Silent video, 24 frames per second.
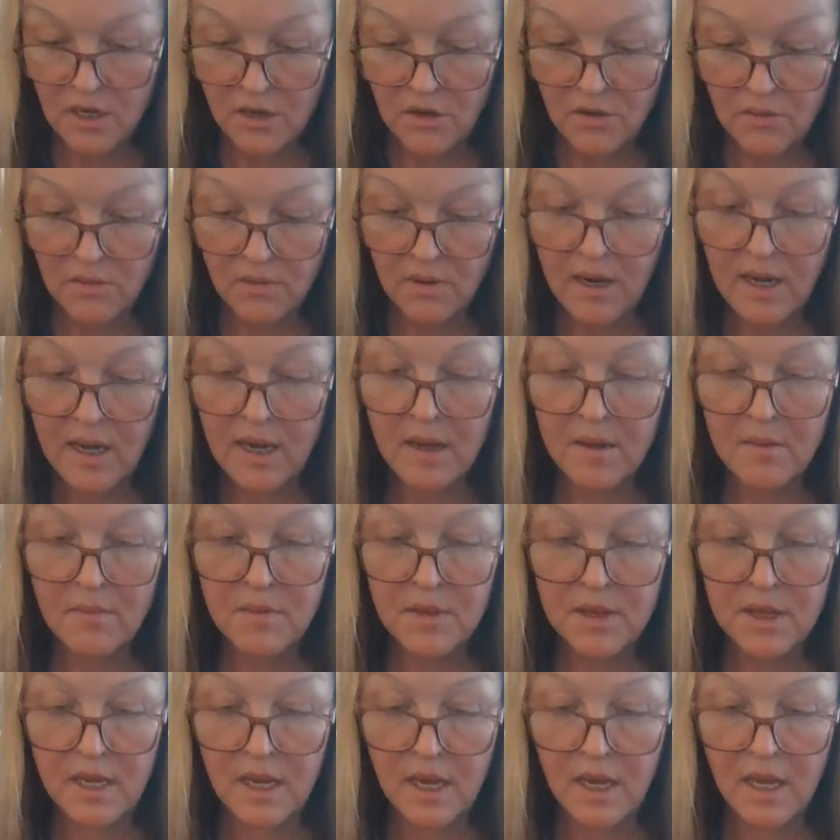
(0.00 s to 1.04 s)
grab
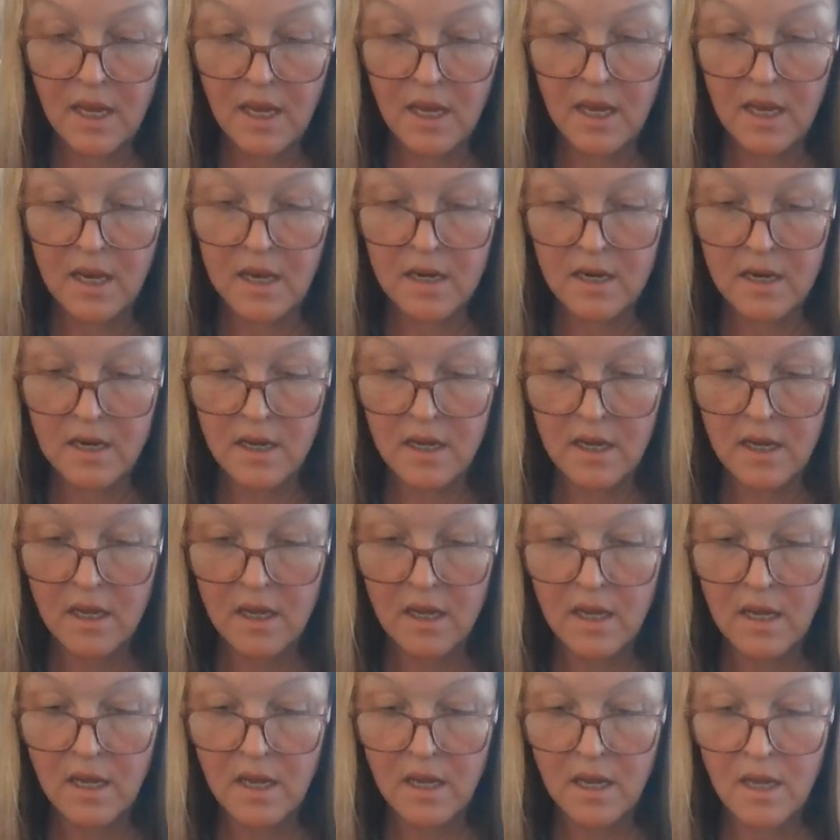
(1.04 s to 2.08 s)
the end,
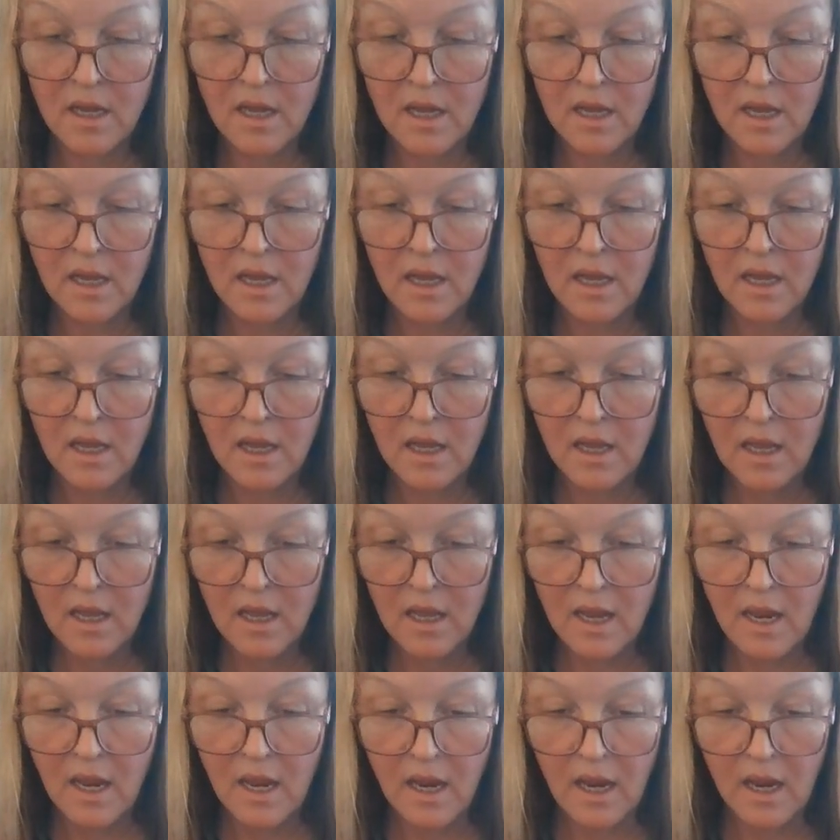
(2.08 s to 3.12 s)

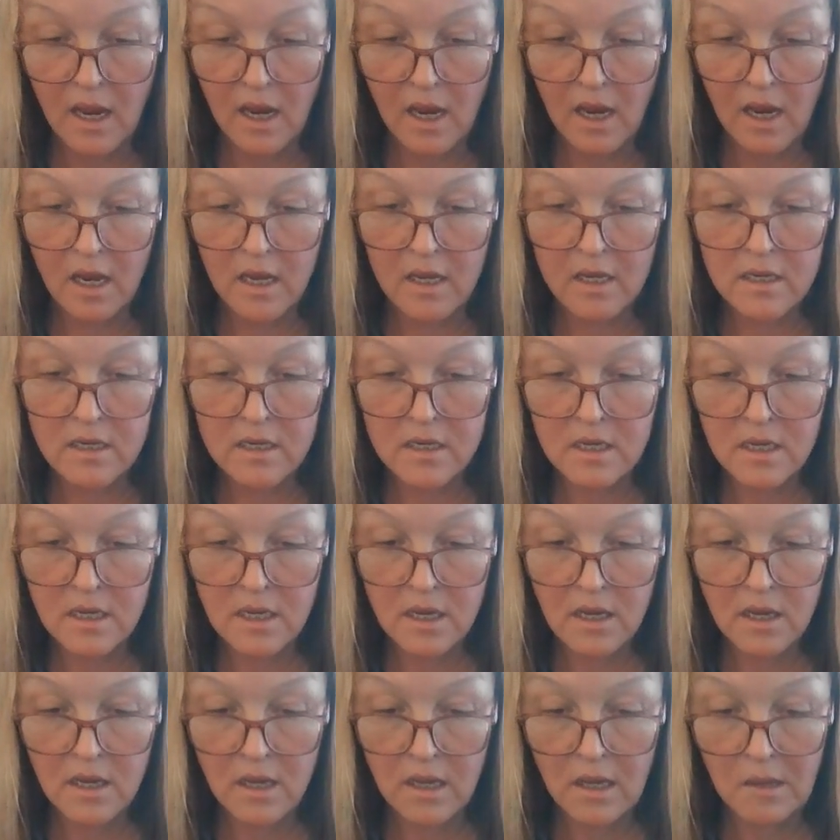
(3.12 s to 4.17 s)
and
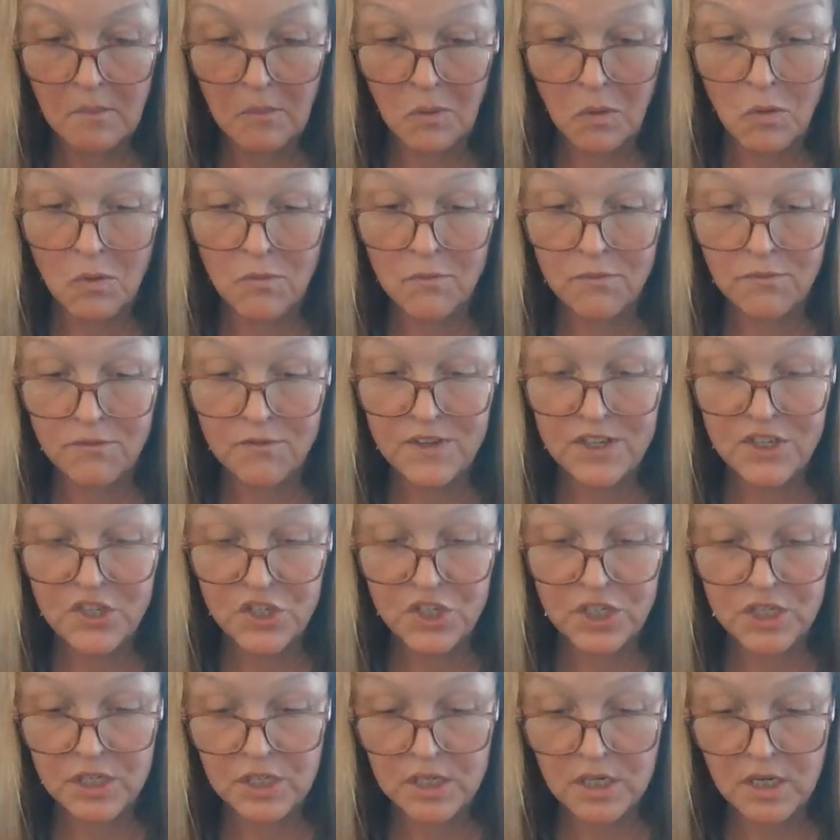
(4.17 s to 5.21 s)
I'm going
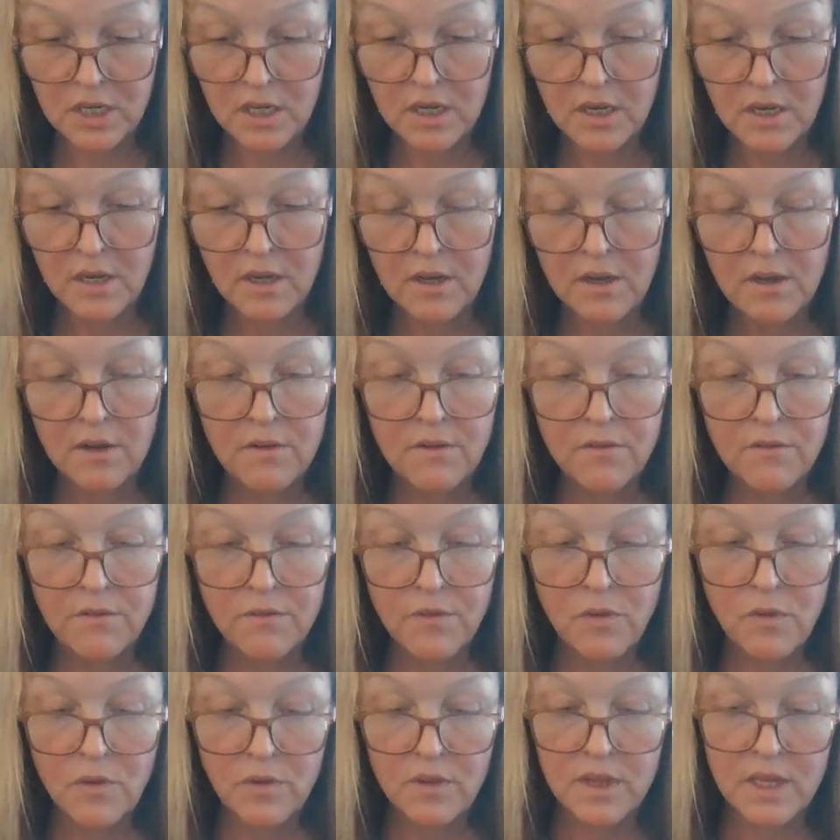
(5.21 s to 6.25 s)
fishing
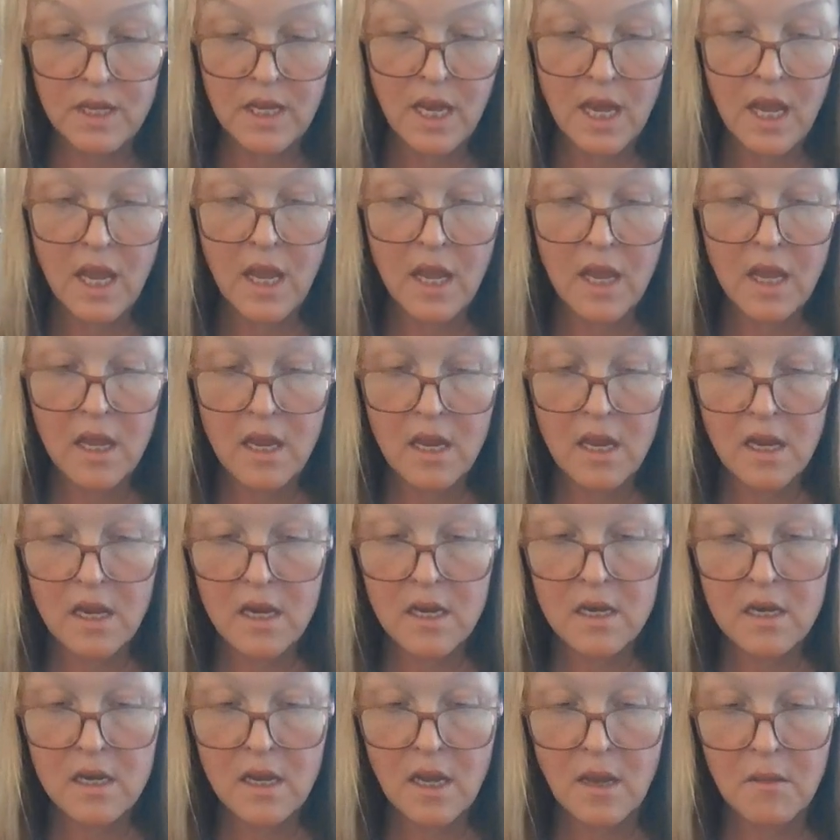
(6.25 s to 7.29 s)
for the
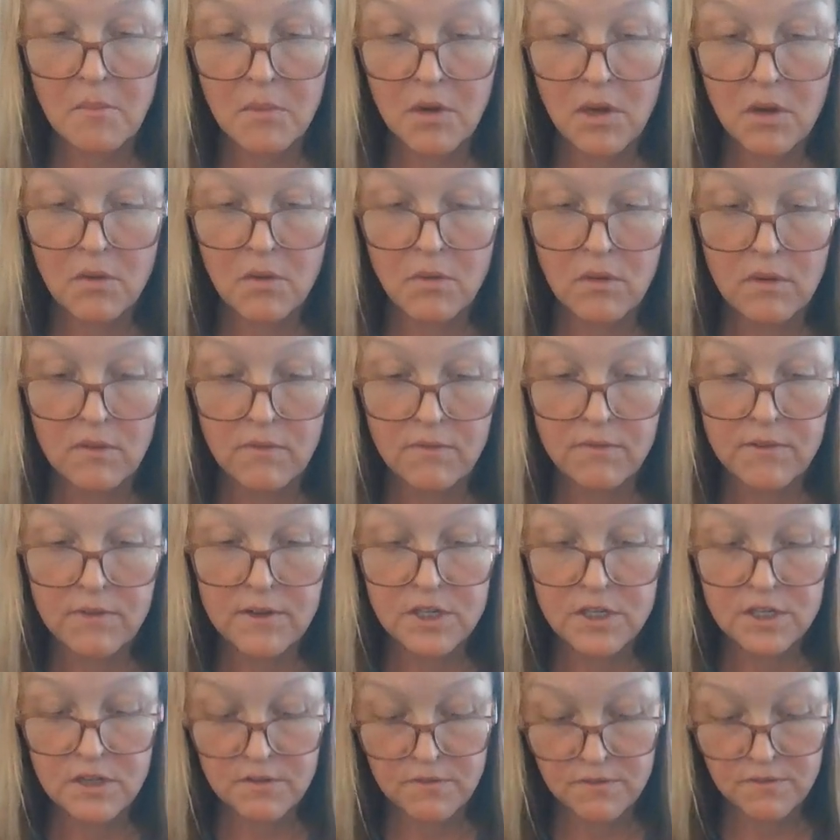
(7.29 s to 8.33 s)
end. I'm going
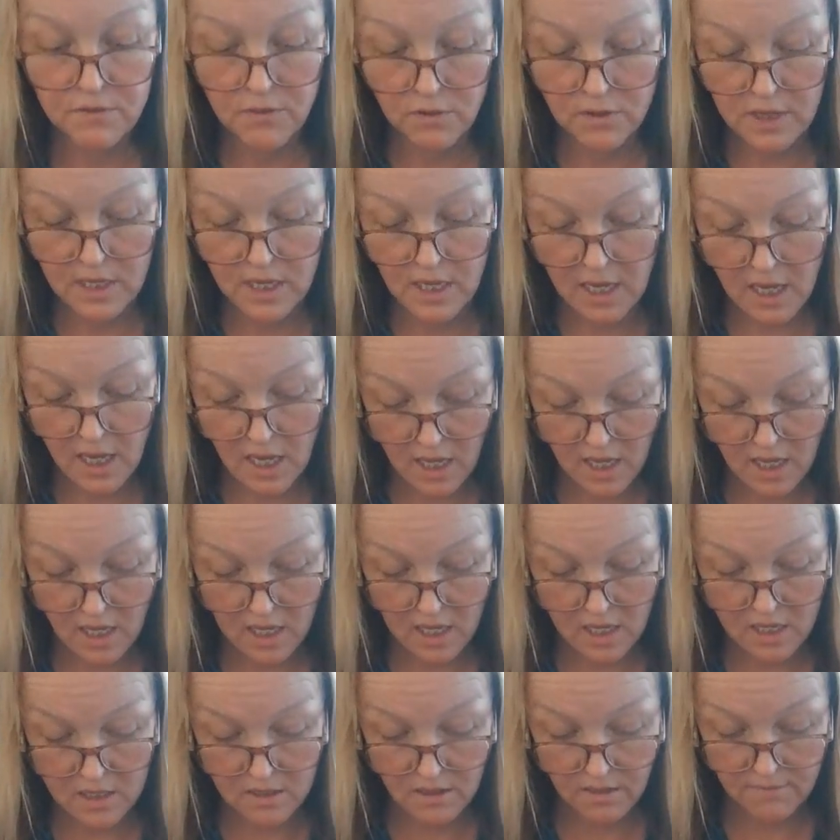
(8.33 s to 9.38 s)
fishing for the
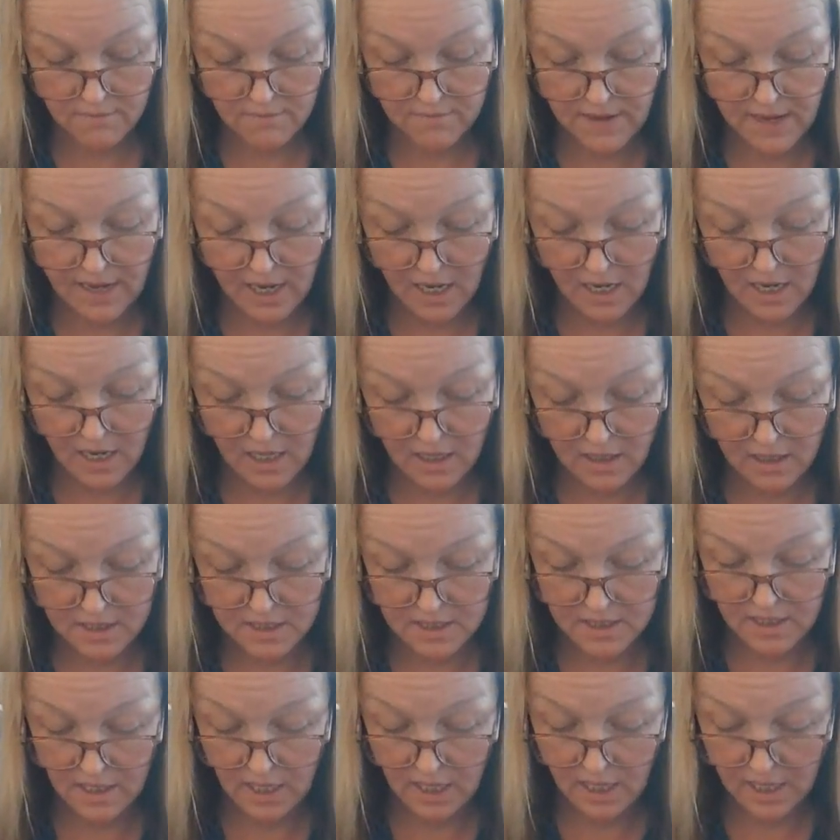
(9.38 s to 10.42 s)
end on
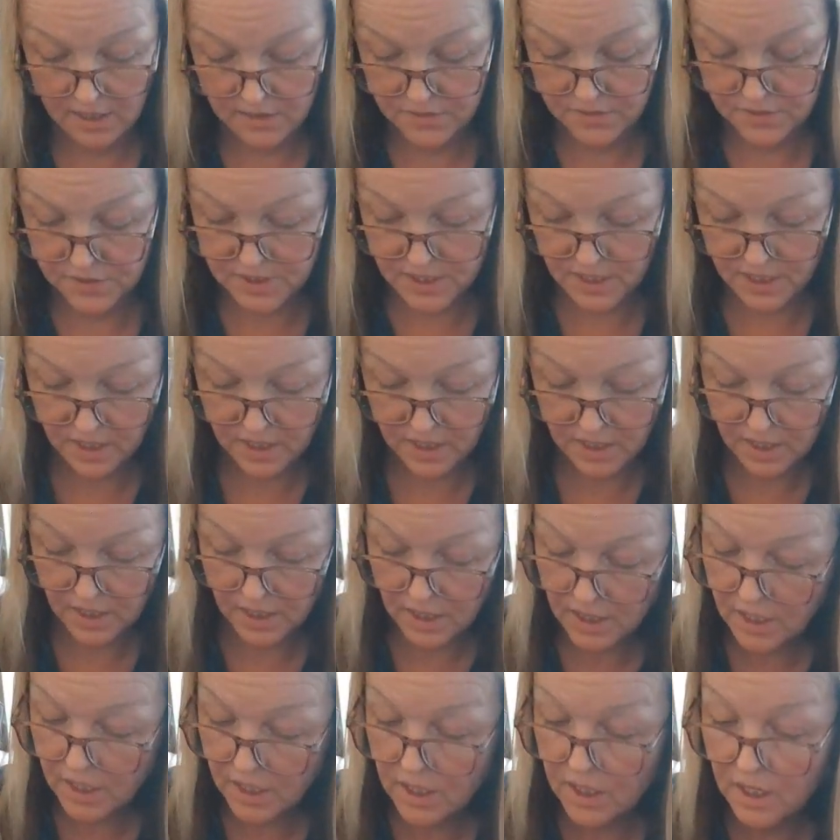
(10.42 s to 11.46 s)
Valentine's
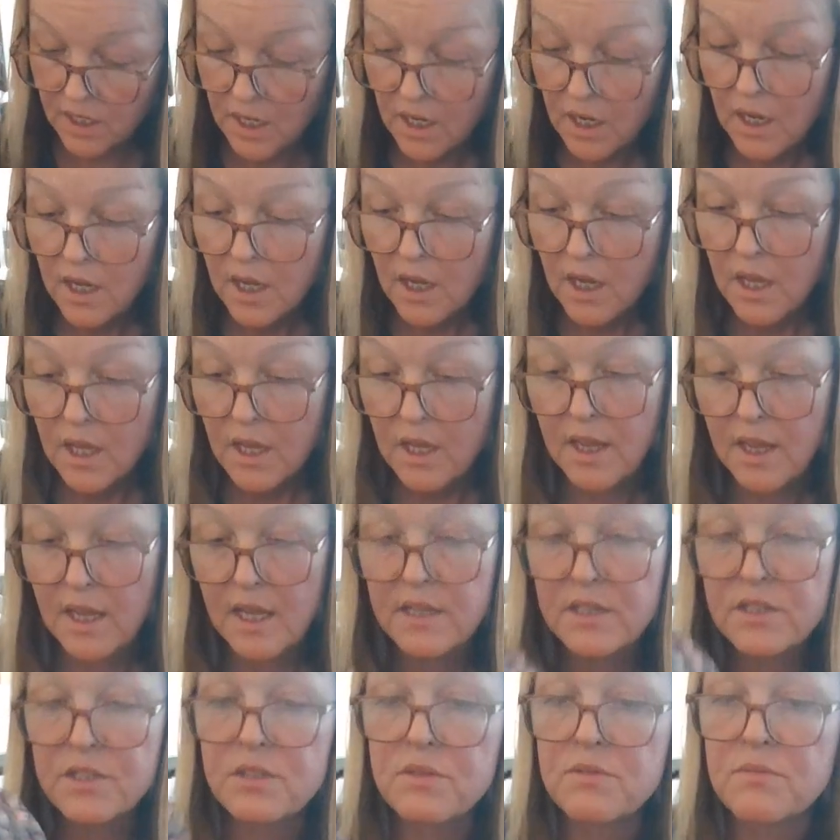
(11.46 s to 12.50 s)
Day.
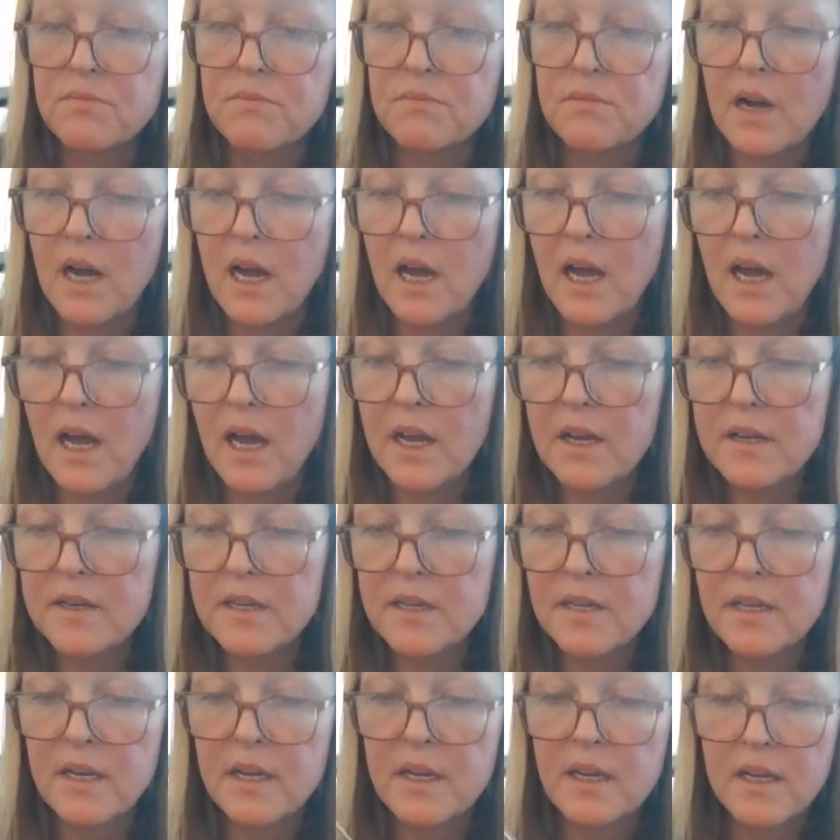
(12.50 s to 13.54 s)
That's
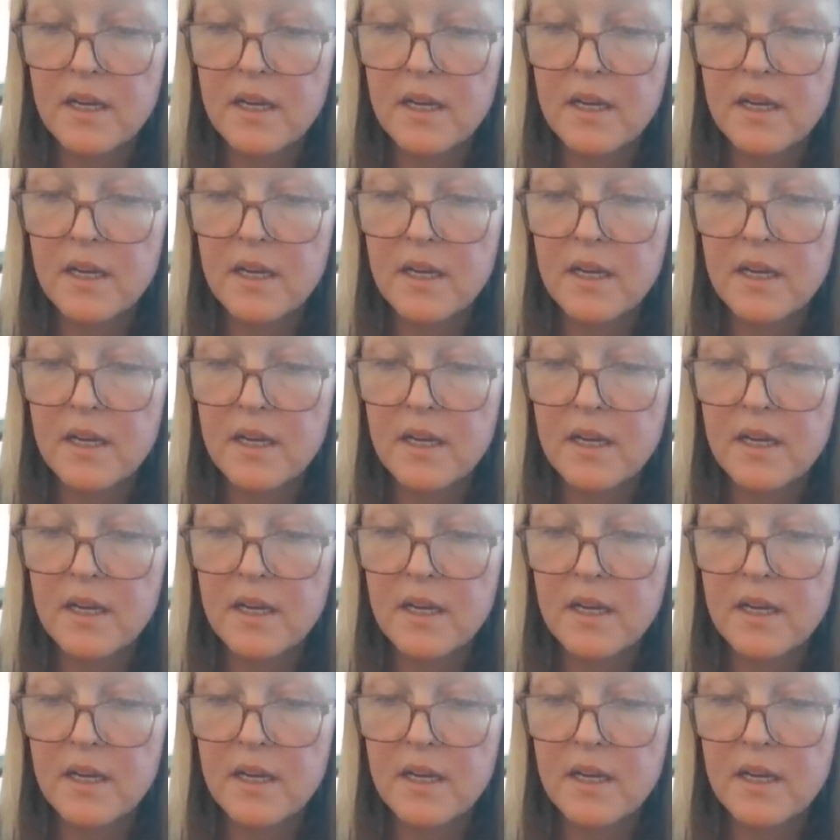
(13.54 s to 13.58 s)
right.